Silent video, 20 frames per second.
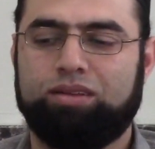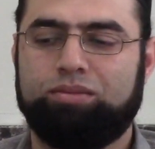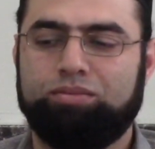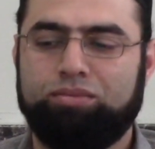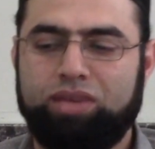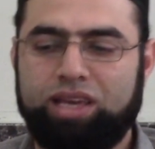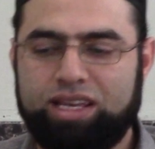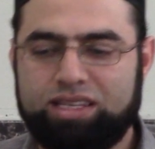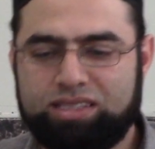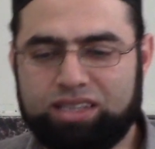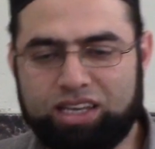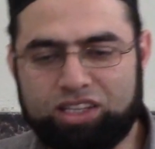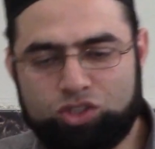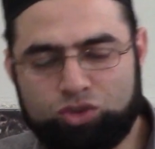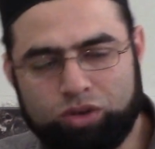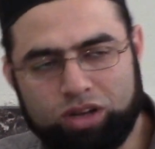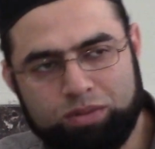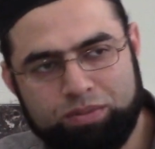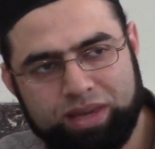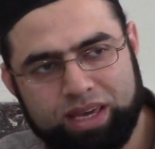Means it
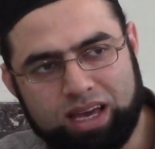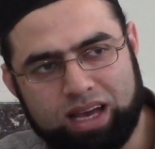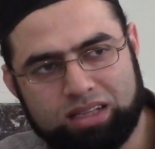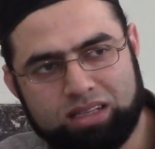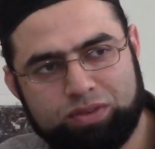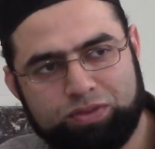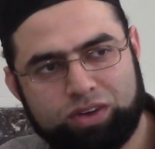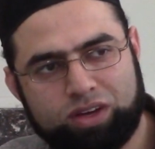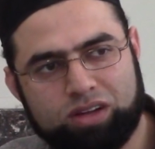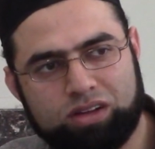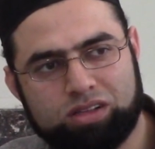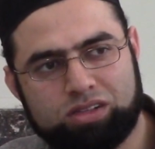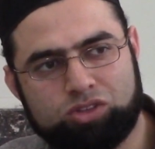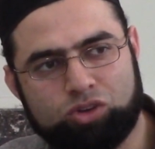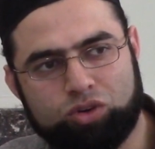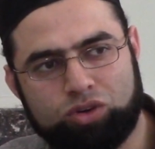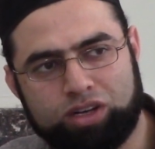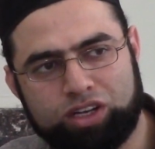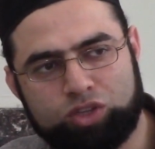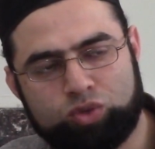will be a difficult,
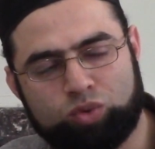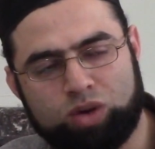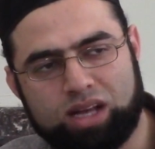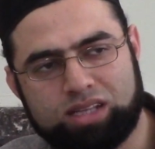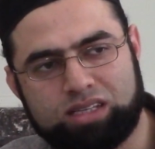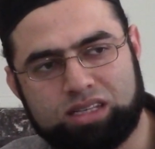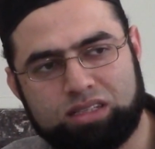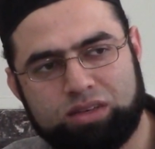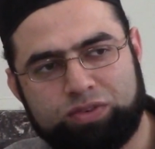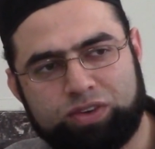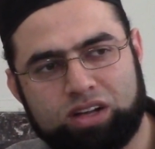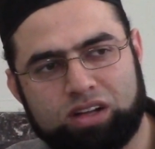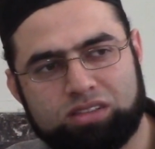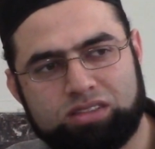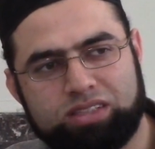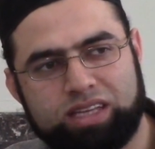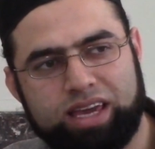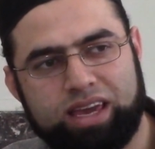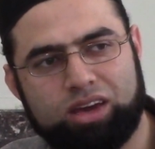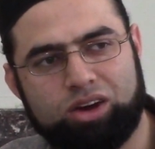or it was a
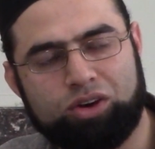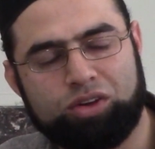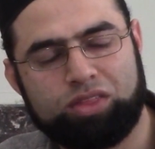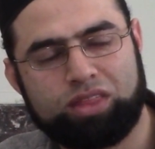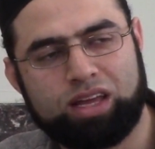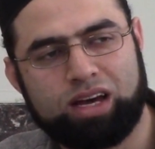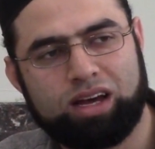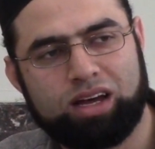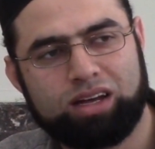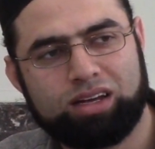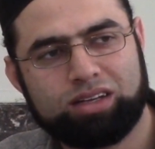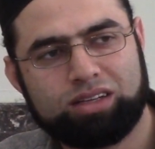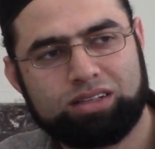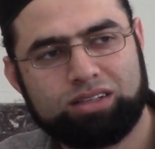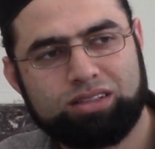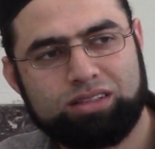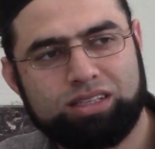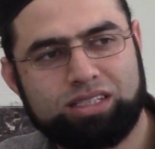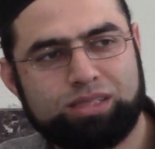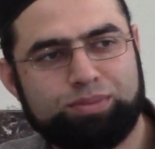difficult day on the
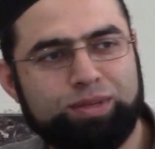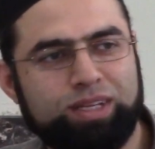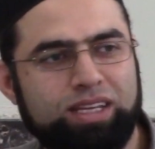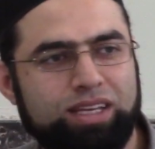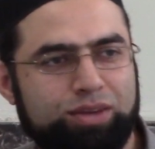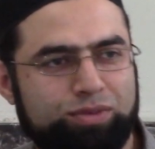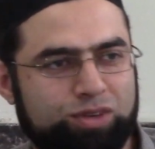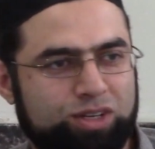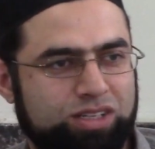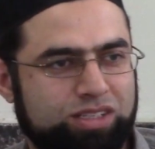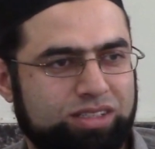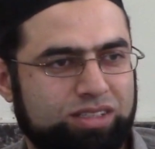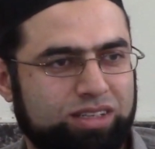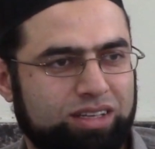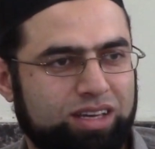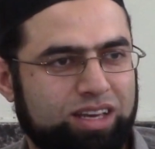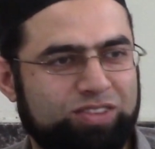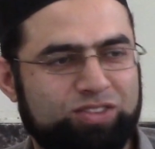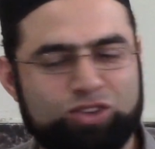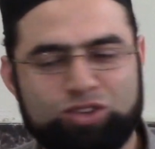disbelievers.
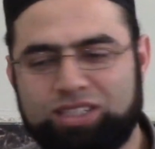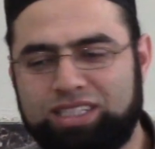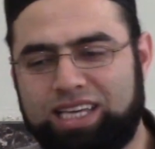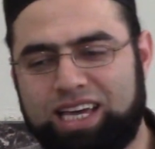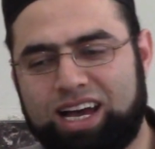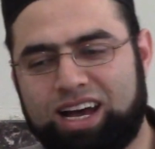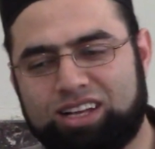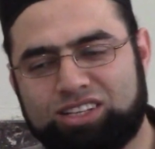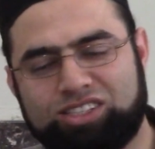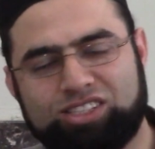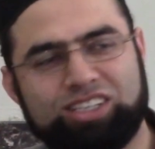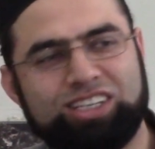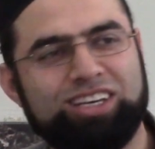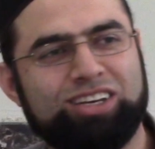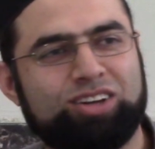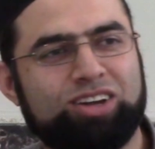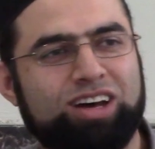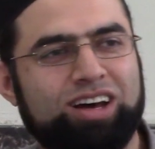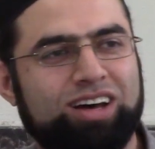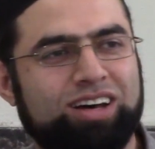If you say
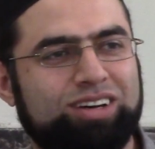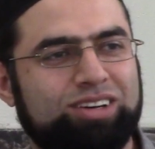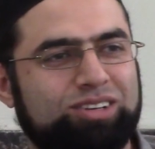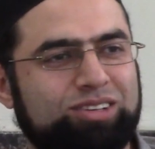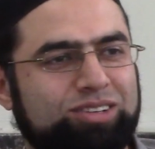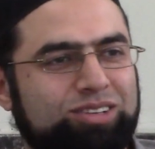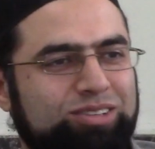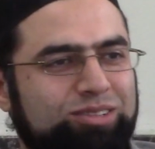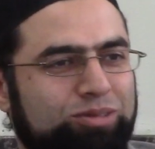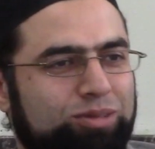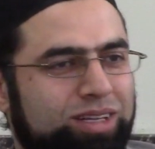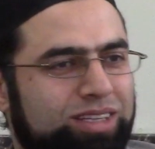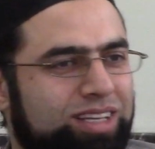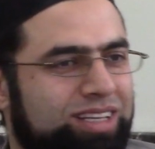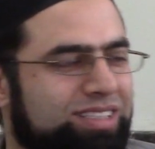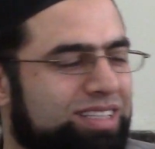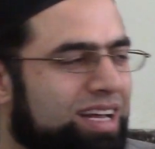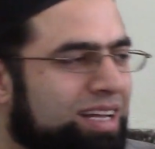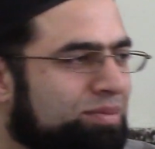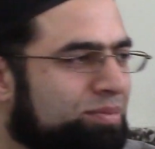asira, what
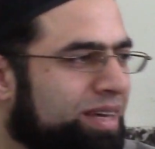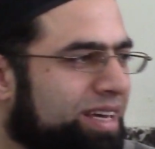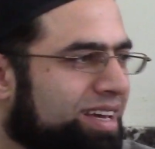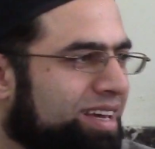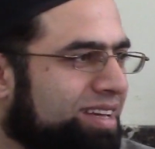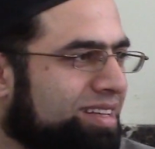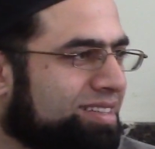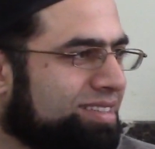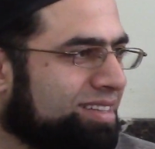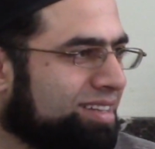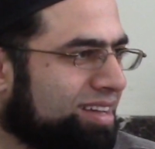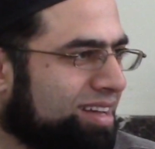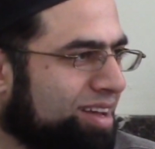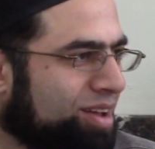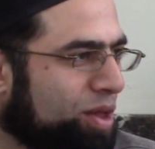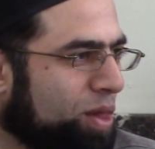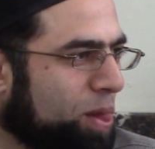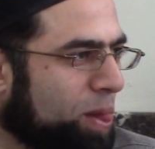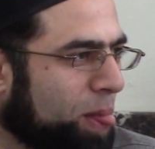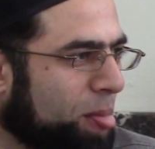does that make it?
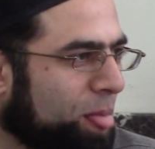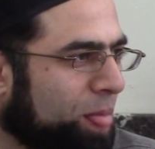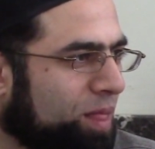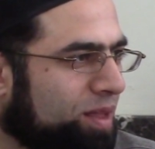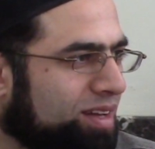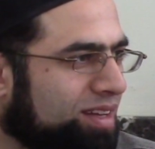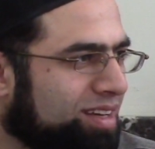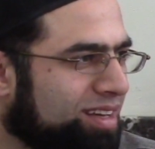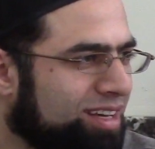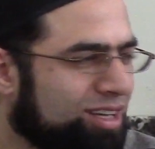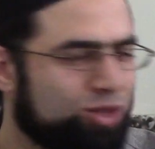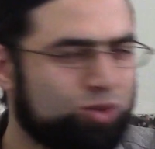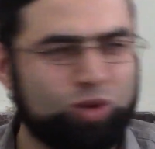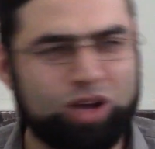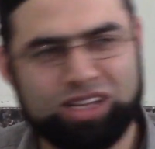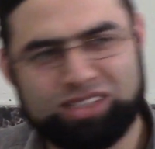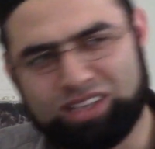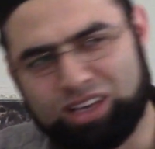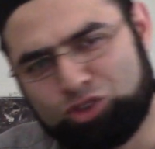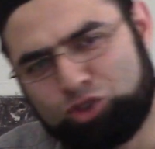It
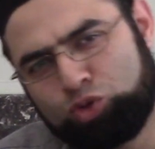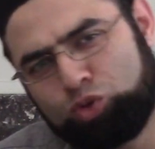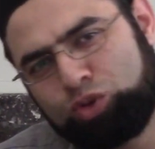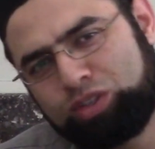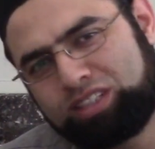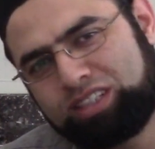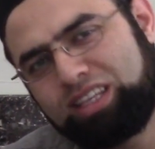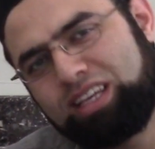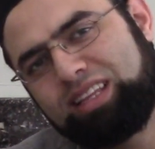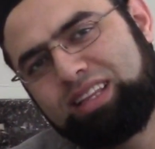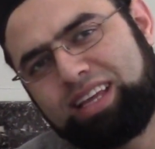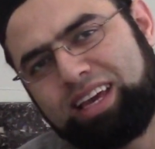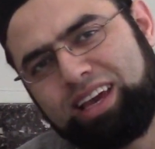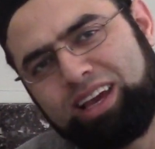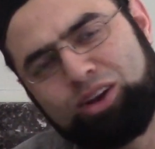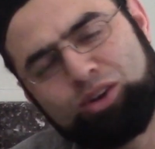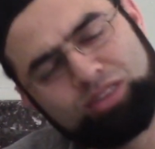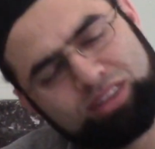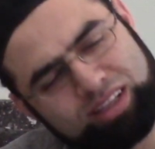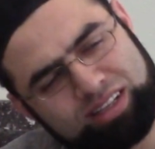was a juicy day
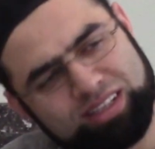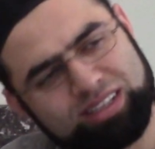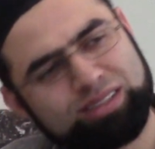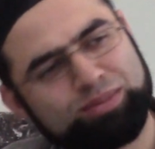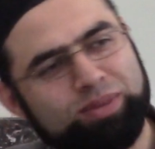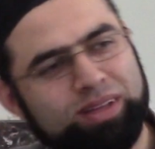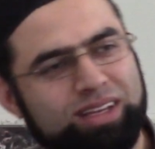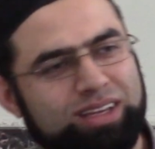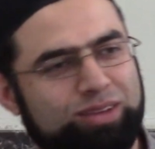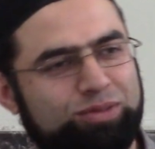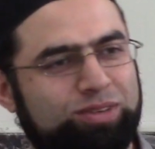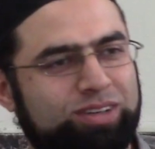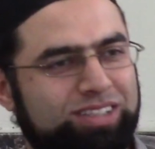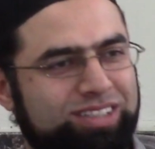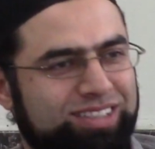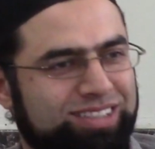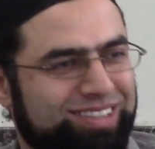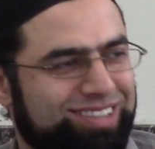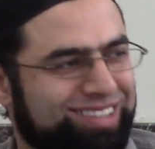on the disbelievers.